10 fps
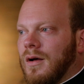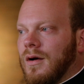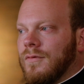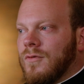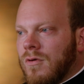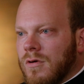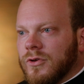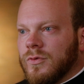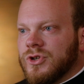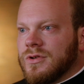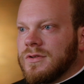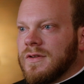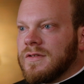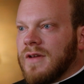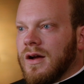Of course we should
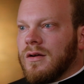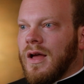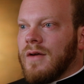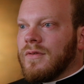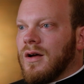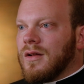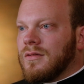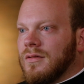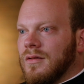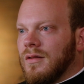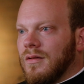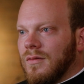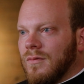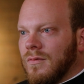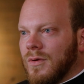desire to have God
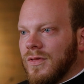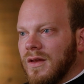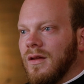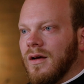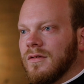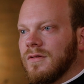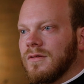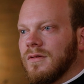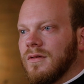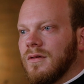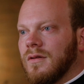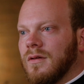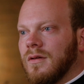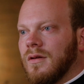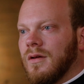within us.
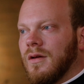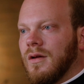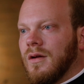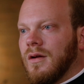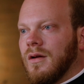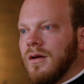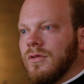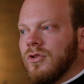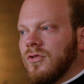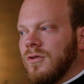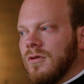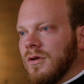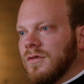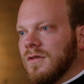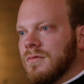This
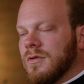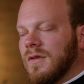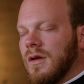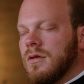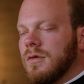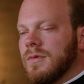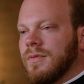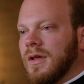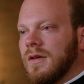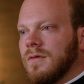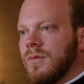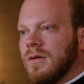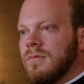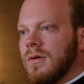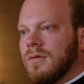Eucharist is the most intimate place that we
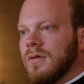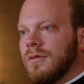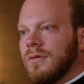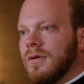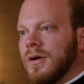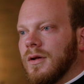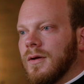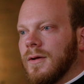can be with the Lord.